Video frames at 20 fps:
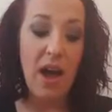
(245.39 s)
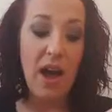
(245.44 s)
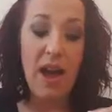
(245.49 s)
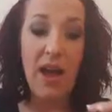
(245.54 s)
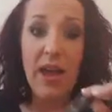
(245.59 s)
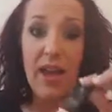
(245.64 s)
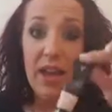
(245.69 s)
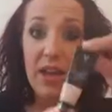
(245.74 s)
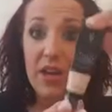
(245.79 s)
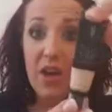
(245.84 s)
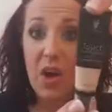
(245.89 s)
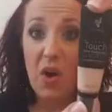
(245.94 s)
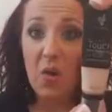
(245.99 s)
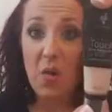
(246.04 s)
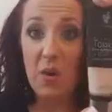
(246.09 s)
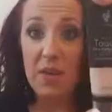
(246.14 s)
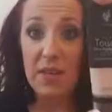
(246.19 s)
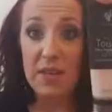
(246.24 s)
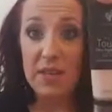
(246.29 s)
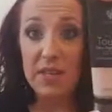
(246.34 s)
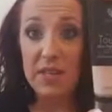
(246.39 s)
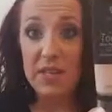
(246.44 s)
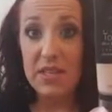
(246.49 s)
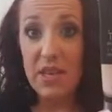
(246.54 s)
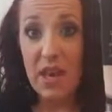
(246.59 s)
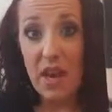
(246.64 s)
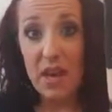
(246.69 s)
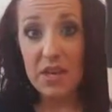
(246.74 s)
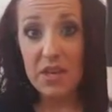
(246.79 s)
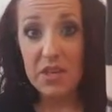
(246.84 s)
I go with this
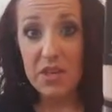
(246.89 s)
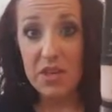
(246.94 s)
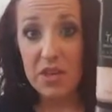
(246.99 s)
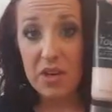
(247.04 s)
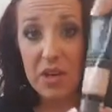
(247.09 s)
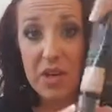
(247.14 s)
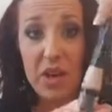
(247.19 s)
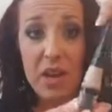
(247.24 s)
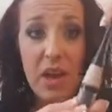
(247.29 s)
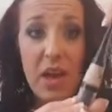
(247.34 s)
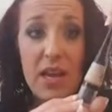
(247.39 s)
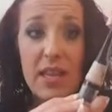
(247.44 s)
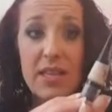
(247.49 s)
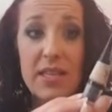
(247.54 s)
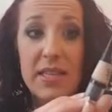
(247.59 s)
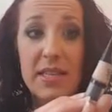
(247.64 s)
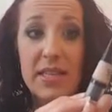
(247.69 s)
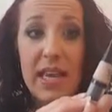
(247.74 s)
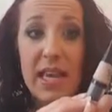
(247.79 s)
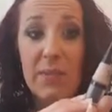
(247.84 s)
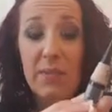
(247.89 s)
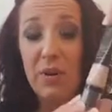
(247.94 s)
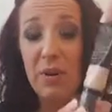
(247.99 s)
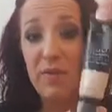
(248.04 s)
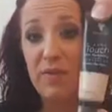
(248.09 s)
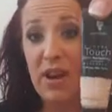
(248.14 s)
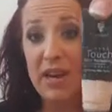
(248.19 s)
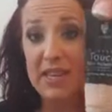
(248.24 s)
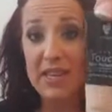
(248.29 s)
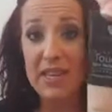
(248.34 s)
Touch Skin
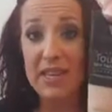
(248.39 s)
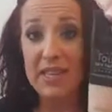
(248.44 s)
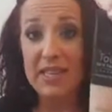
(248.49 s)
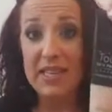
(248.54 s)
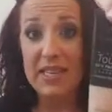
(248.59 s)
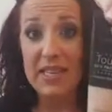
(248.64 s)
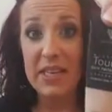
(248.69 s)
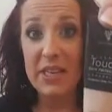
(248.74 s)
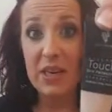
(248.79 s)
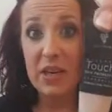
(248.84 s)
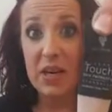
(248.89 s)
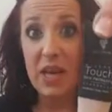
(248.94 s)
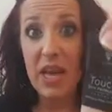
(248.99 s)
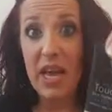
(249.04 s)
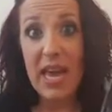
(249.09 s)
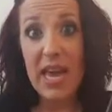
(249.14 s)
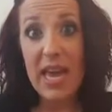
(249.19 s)
Perfecting Concealer.